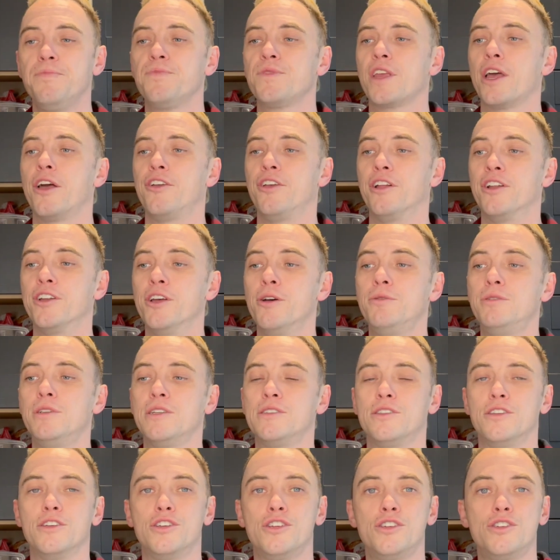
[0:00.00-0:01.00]
And you'll notice
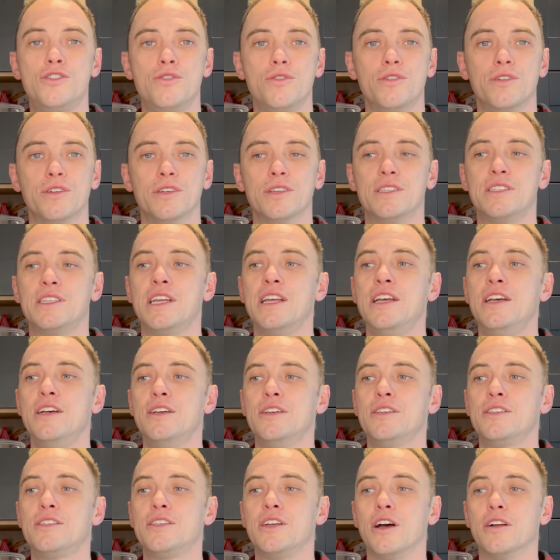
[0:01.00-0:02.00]
the sugars
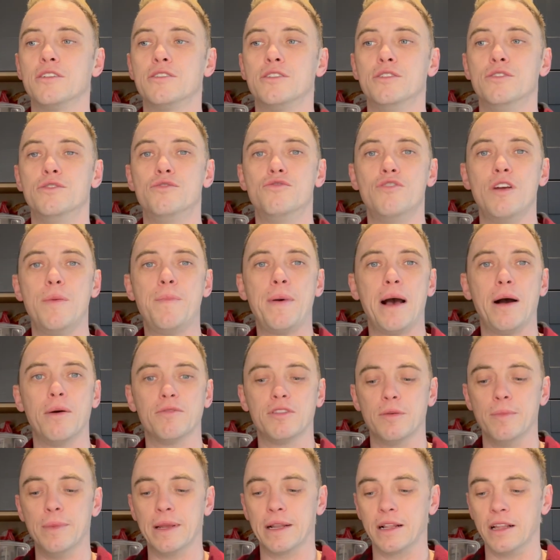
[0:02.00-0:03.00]
start to drip out the
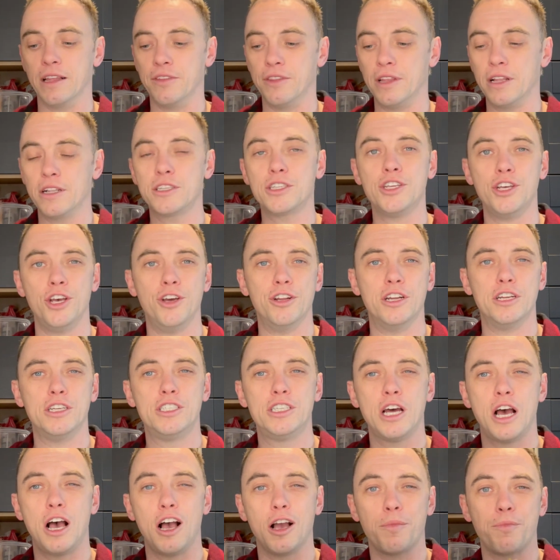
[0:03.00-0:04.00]
middle and they'll turn a
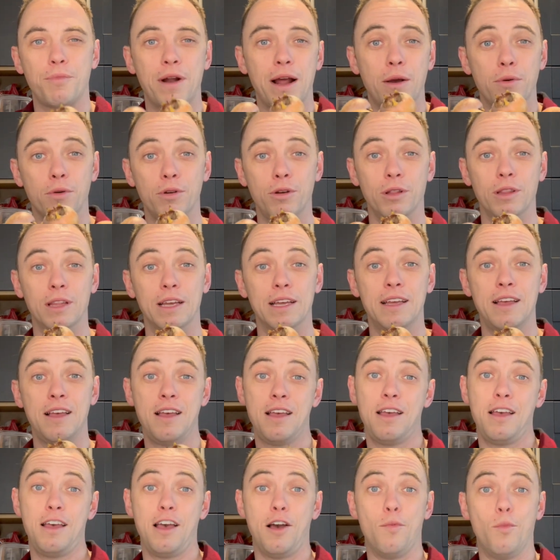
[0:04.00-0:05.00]
dark brown colour.
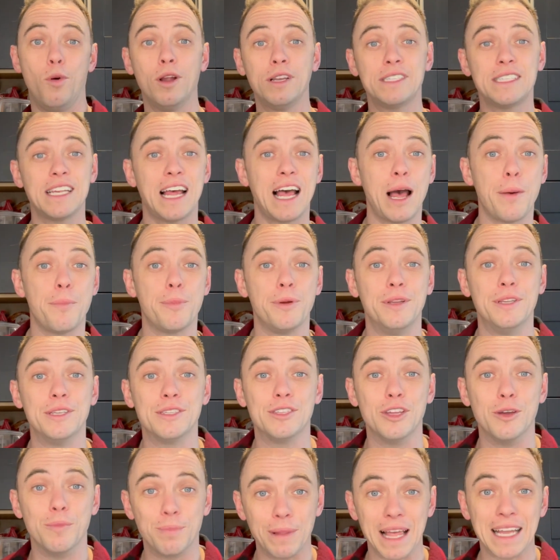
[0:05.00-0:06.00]
And once that happens,
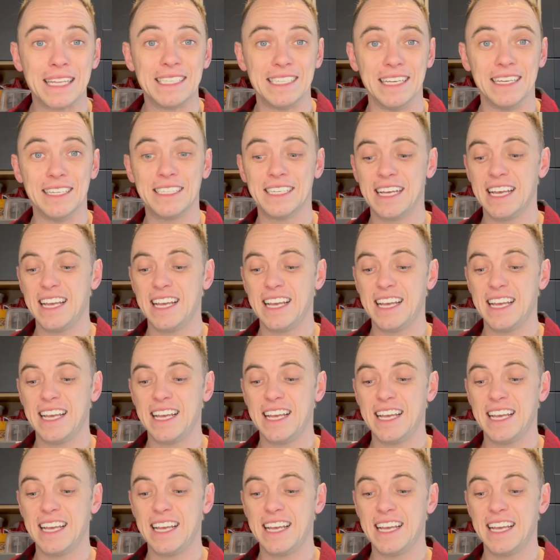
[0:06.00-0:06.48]
they're bletted.